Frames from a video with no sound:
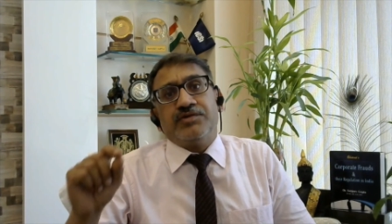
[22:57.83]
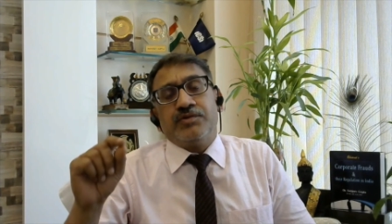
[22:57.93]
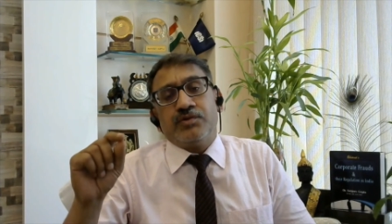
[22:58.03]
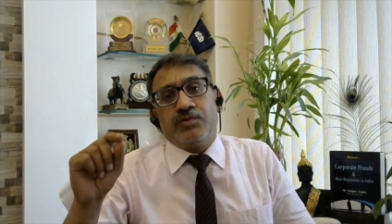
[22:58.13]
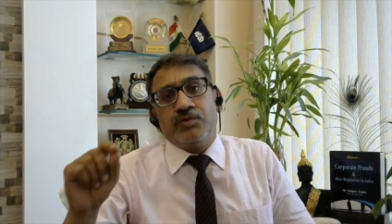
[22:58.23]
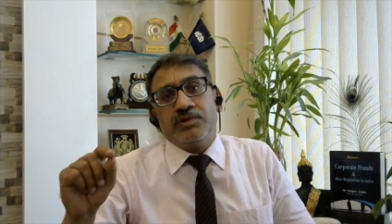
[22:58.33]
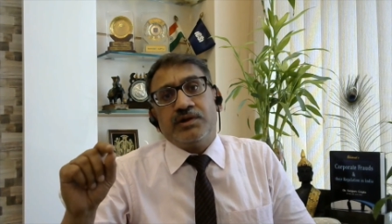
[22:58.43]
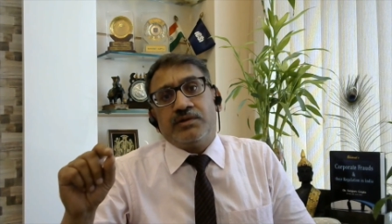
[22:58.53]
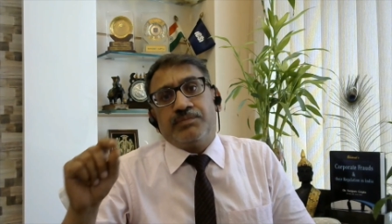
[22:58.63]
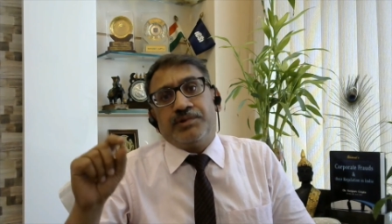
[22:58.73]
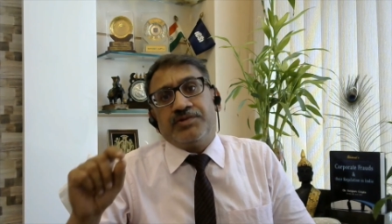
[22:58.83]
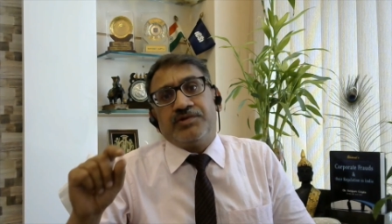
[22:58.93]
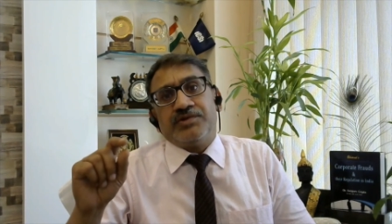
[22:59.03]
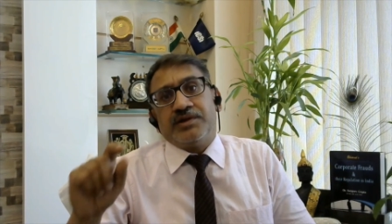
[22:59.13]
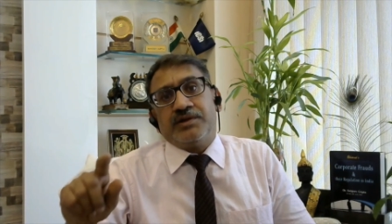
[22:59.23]
or all the
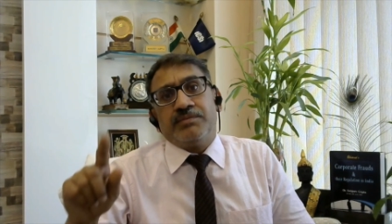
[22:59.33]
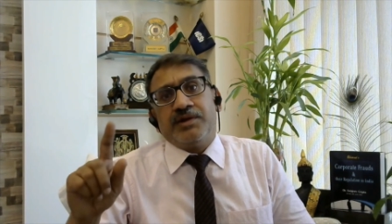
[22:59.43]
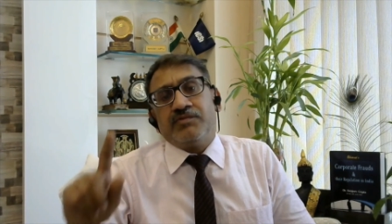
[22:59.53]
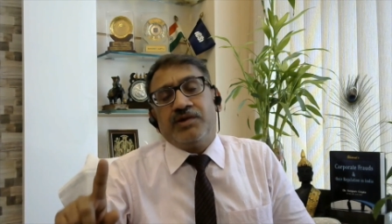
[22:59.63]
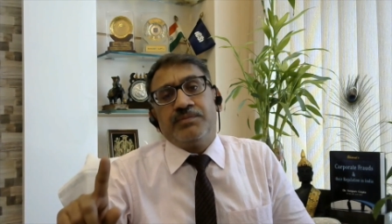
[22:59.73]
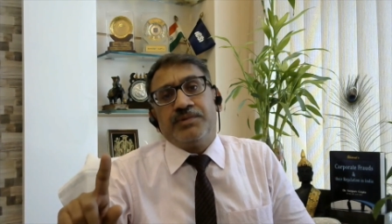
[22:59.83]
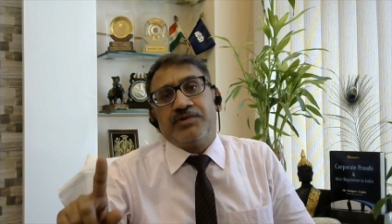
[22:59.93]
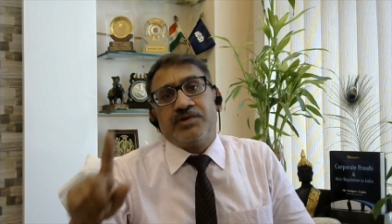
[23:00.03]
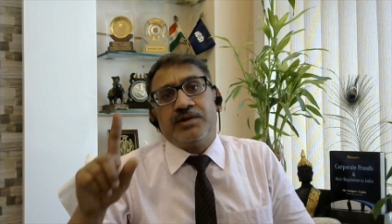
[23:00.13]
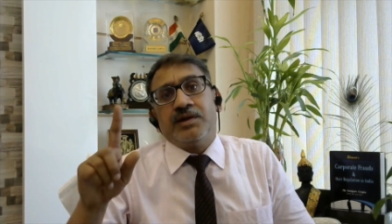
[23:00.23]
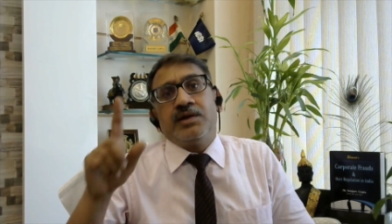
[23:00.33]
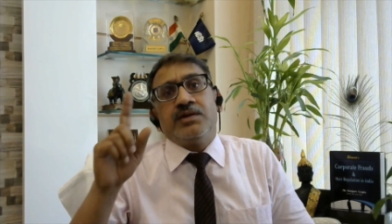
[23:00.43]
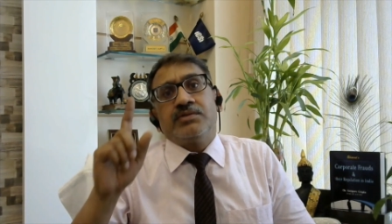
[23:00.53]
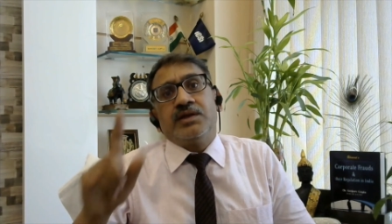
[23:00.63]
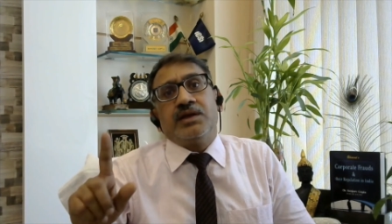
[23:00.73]
compliances are done by one person,
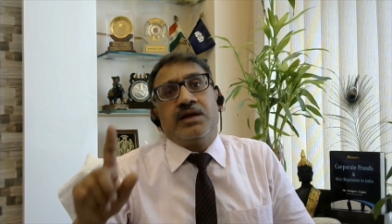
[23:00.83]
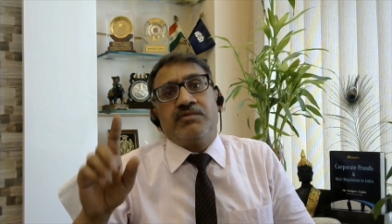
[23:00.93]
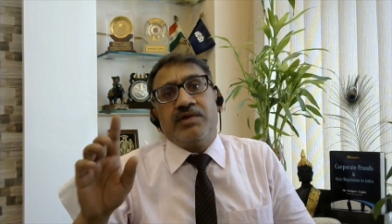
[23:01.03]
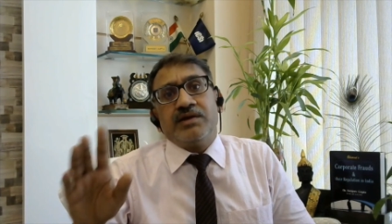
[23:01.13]
there are very